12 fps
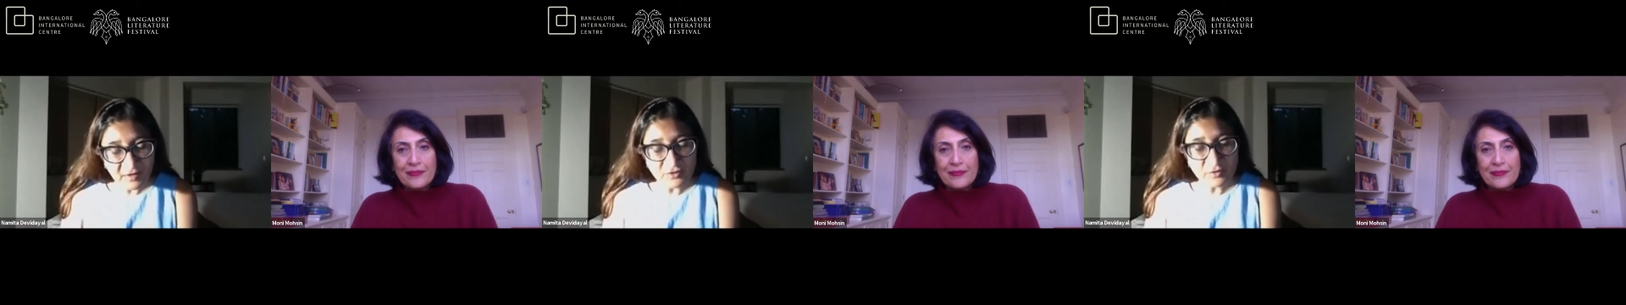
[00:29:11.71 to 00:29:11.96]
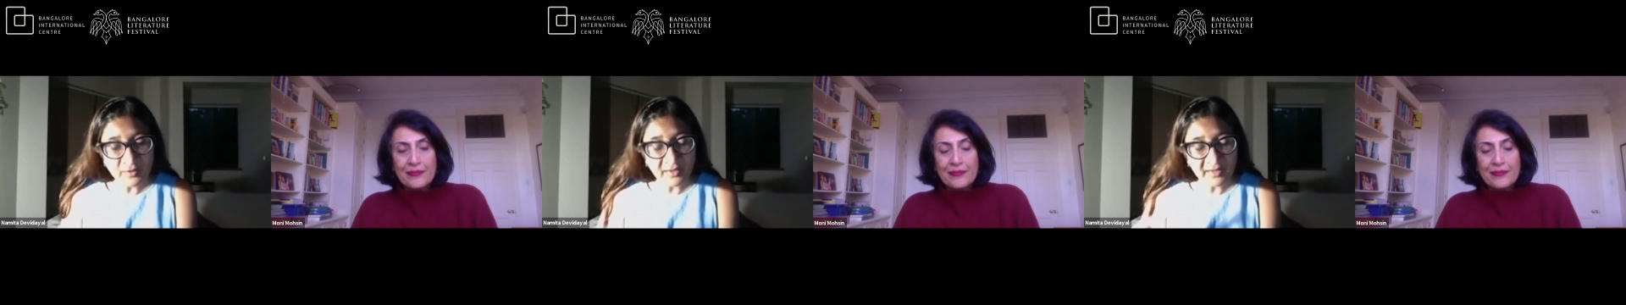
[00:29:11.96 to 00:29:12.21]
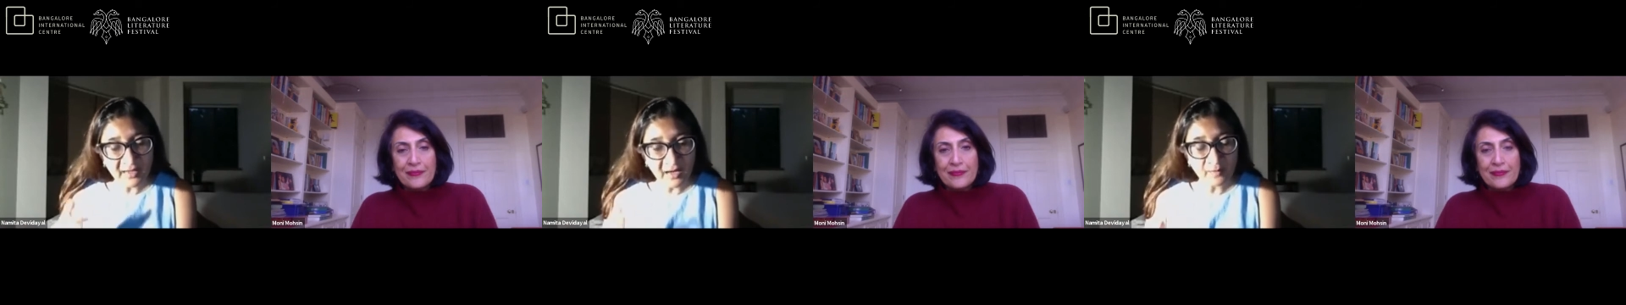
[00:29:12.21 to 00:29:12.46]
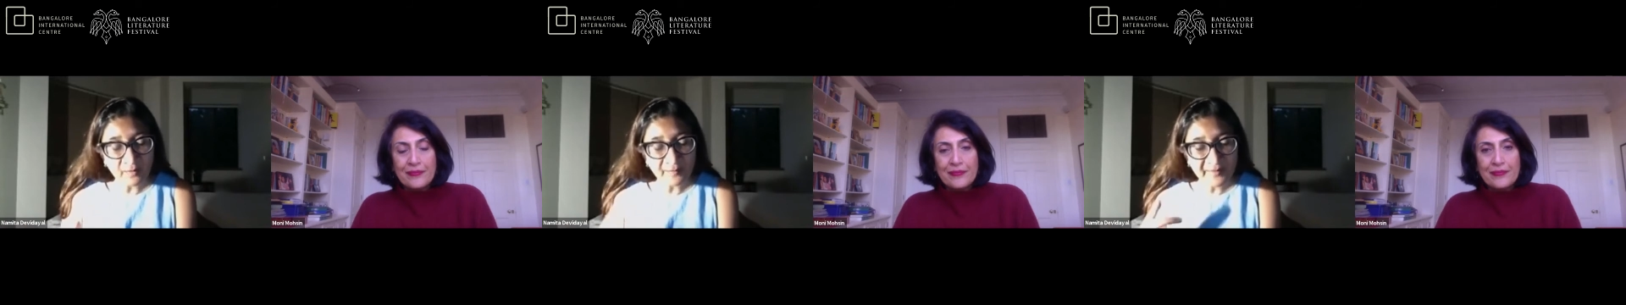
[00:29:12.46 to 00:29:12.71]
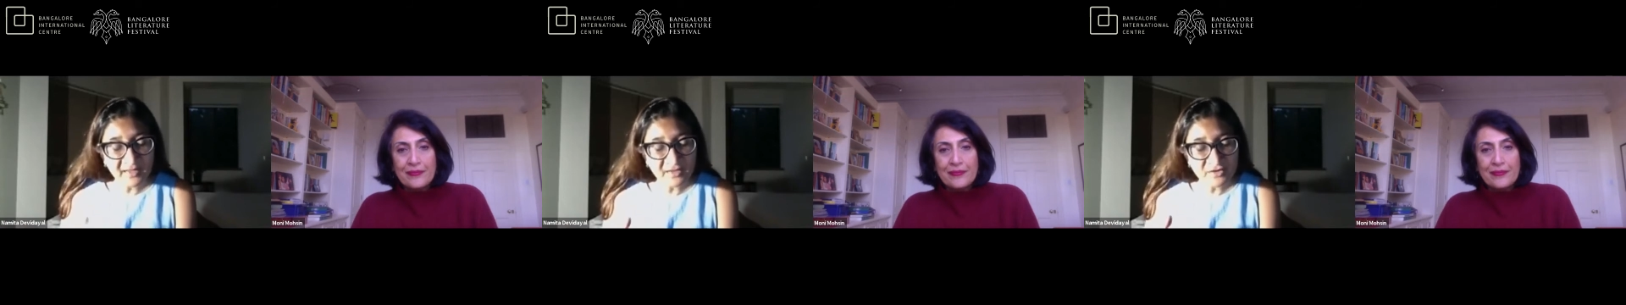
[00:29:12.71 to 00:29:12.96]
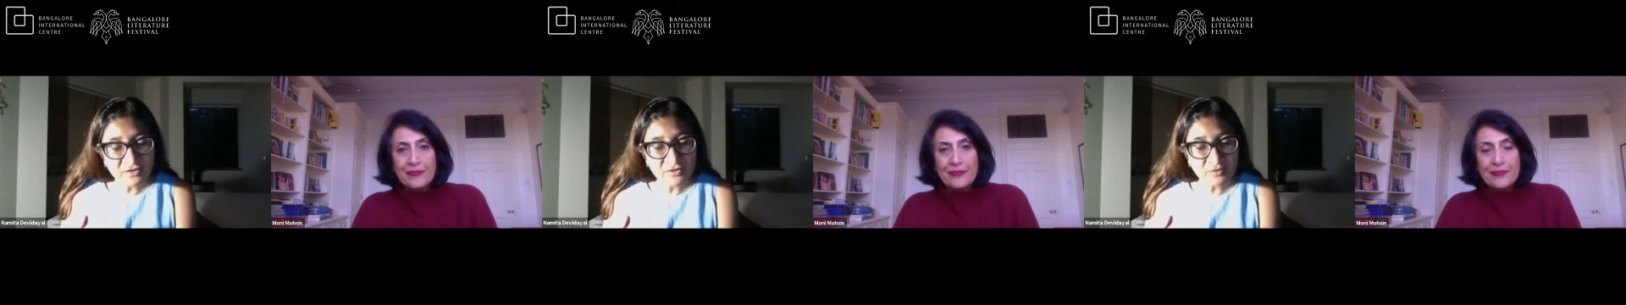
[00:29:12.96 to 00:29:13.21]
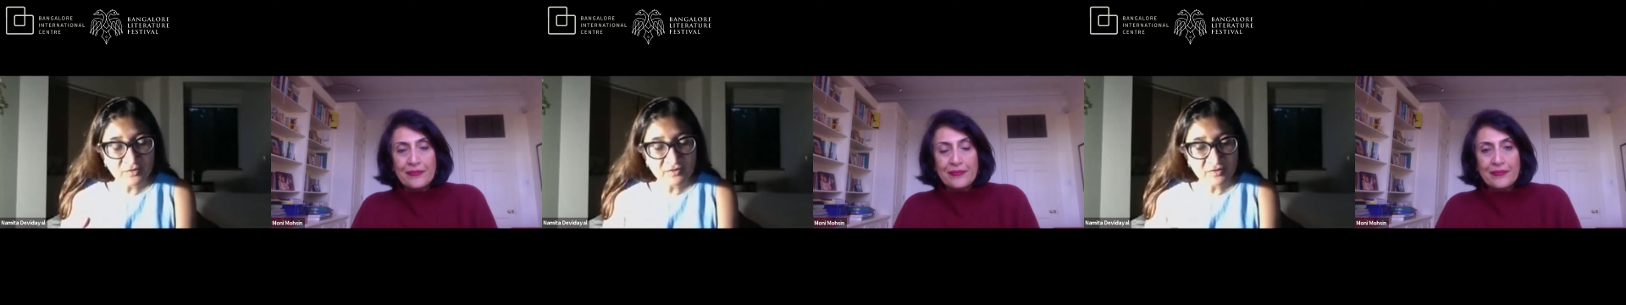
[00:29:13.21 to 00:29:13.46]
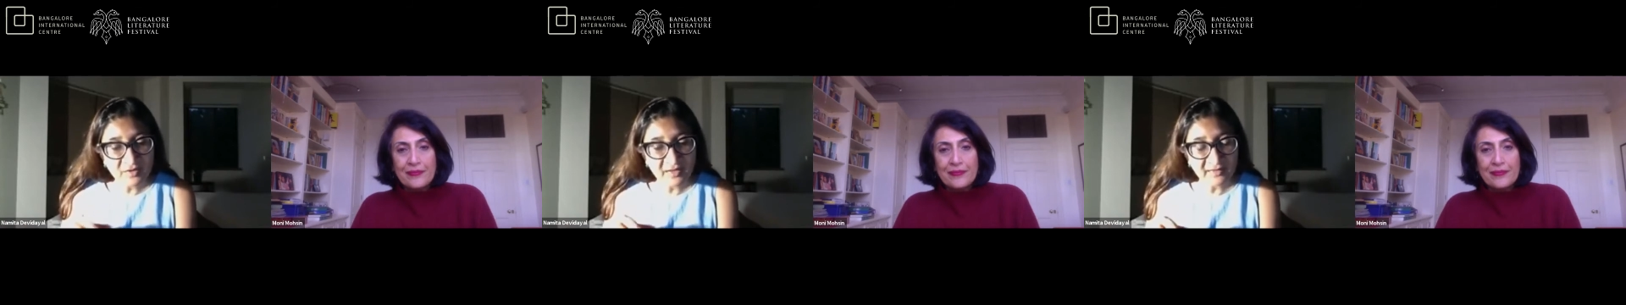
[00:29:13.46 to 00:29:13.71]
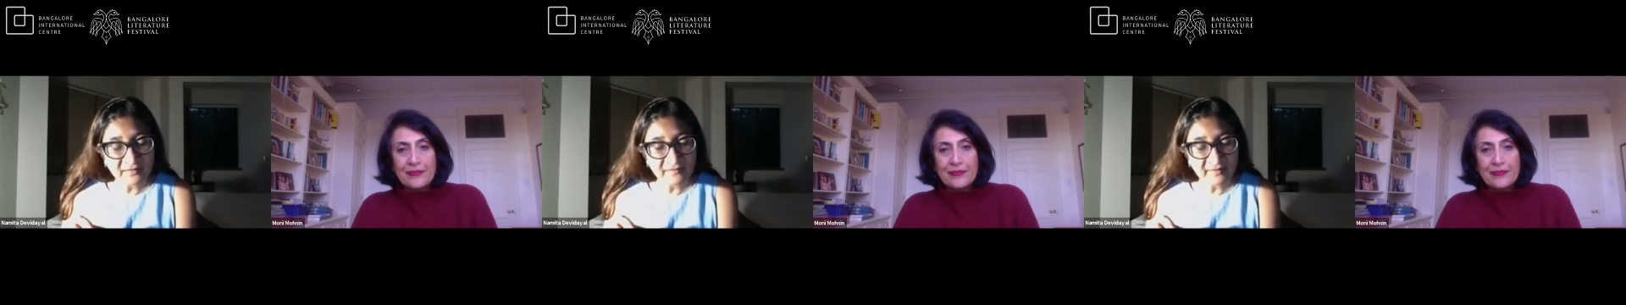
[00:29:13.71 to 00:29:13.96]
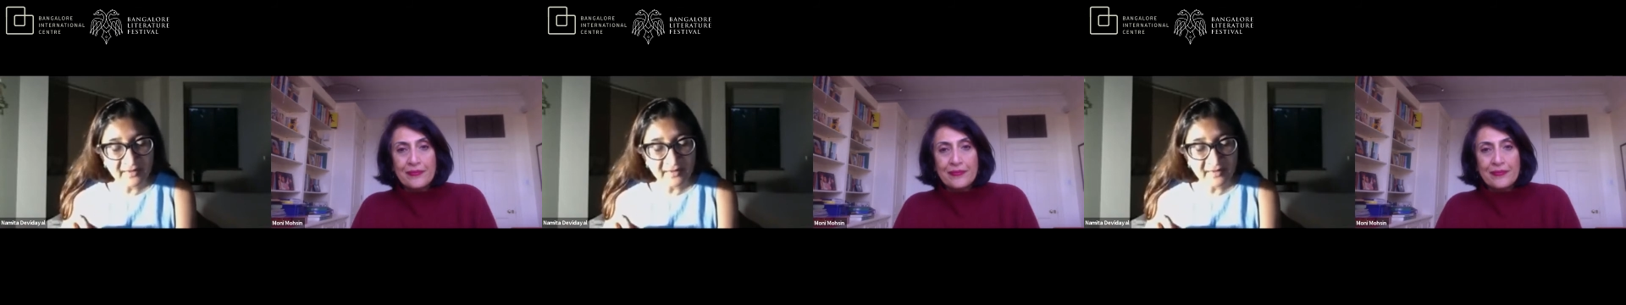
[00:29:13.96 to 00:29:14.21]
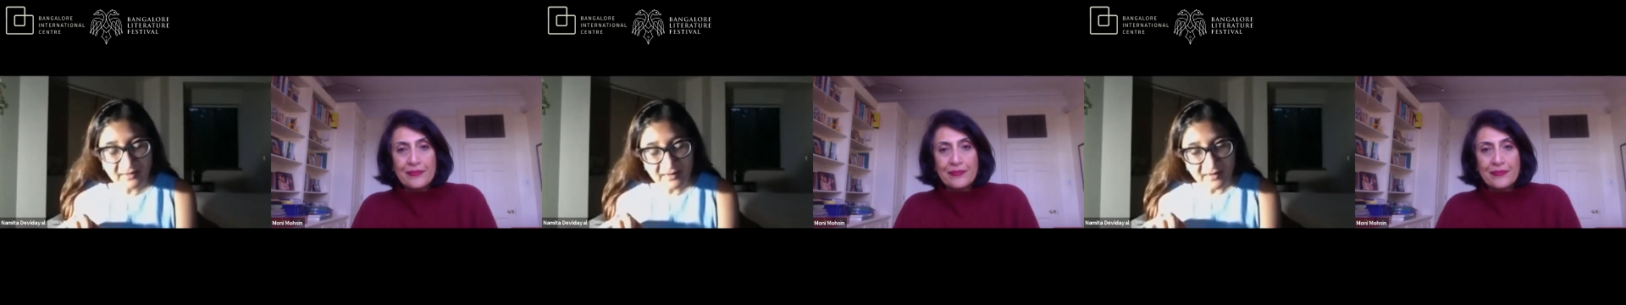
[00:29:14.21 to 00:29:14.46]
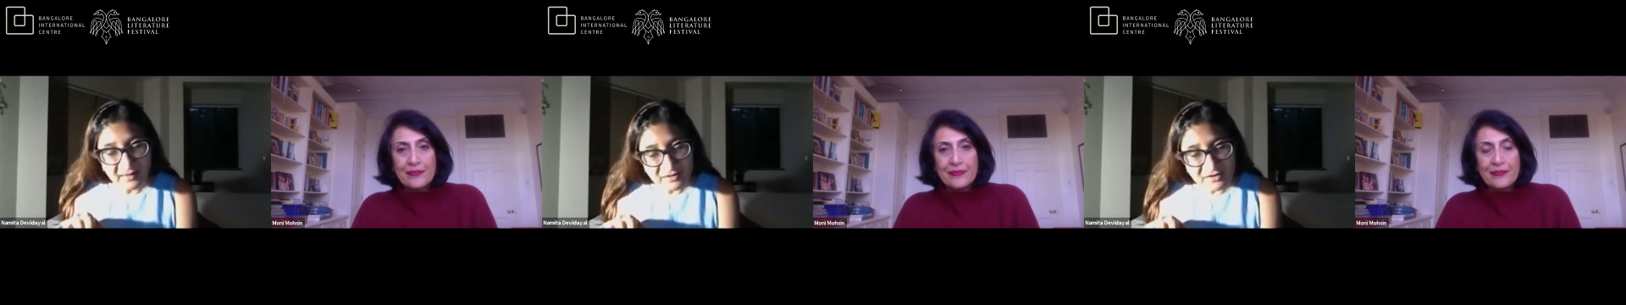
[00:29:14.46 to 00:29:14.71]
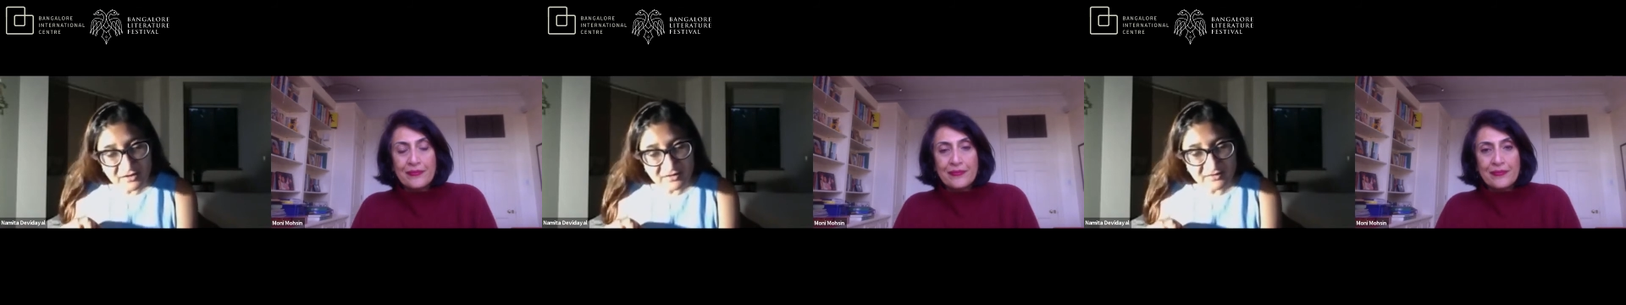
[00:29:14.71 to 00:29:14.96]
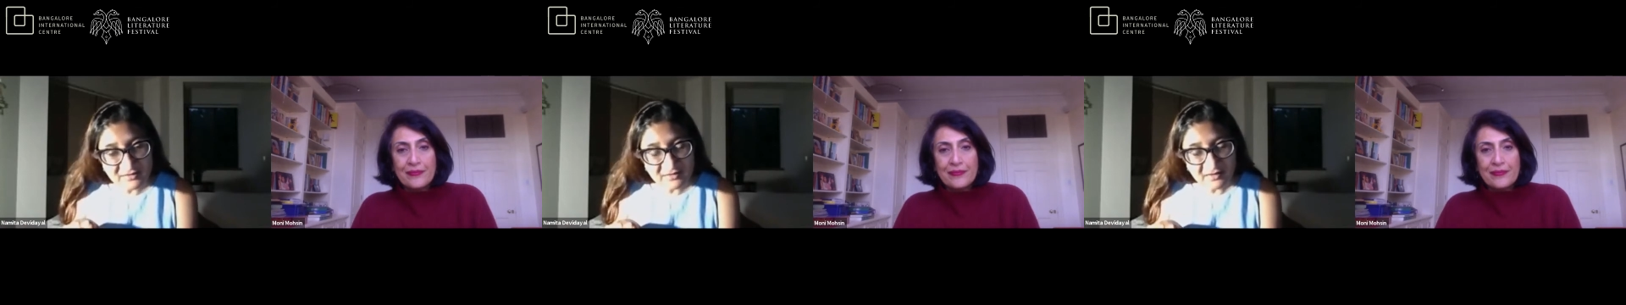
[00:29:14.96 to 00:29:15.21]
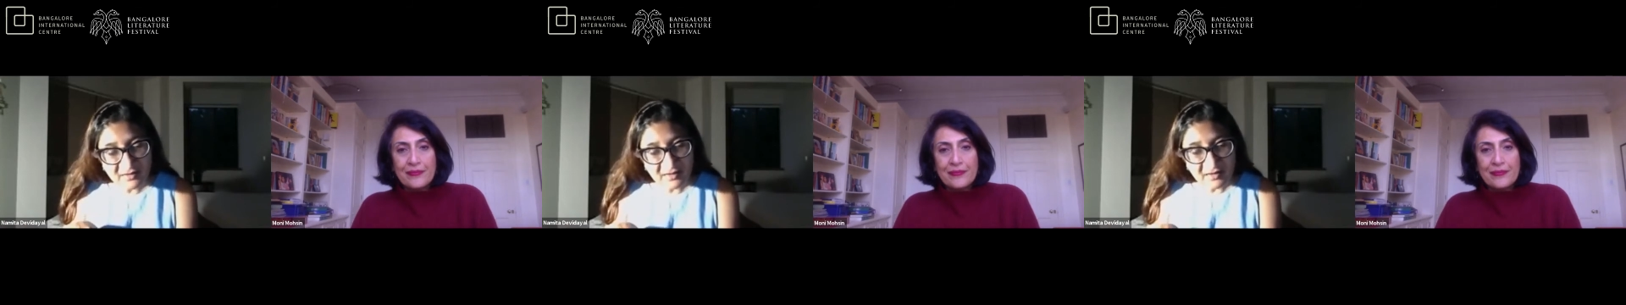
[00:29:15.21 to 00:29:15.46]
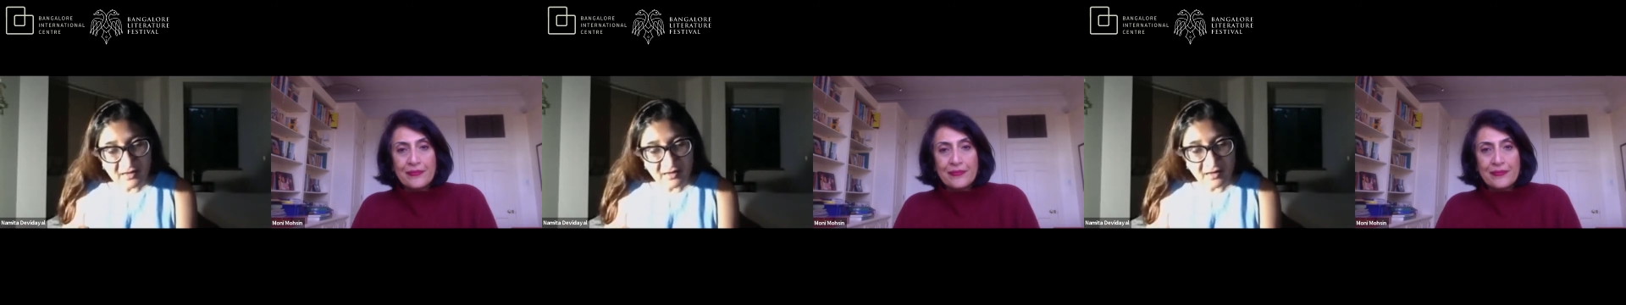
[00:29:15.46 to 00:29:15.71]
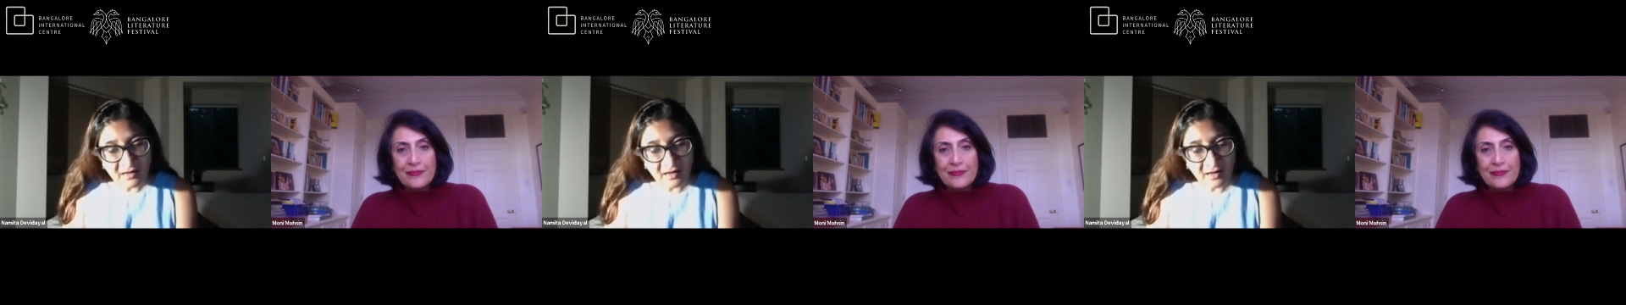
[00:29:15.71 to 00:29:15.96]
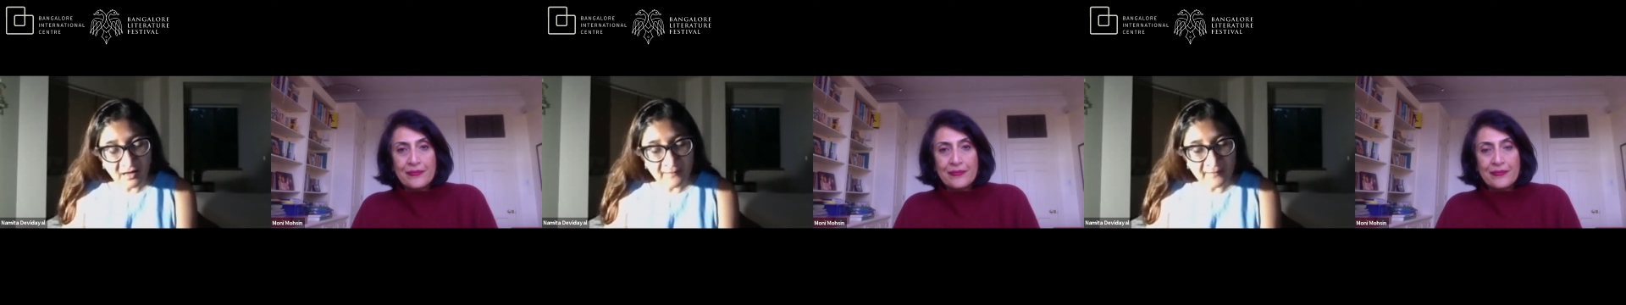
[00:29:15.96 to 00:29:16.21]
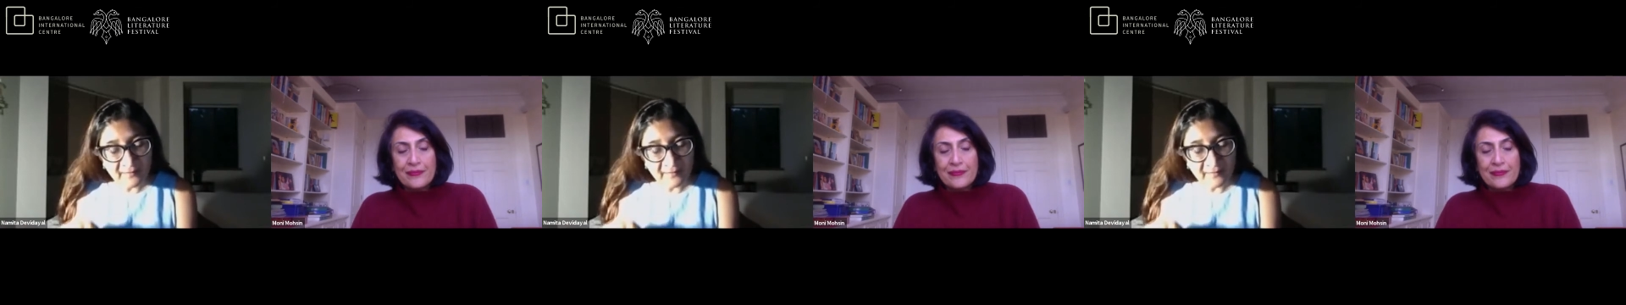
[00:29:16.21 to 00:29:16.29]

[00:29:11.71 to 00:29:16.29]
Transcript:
Speaker 1: to allow big issues to kind of like just um,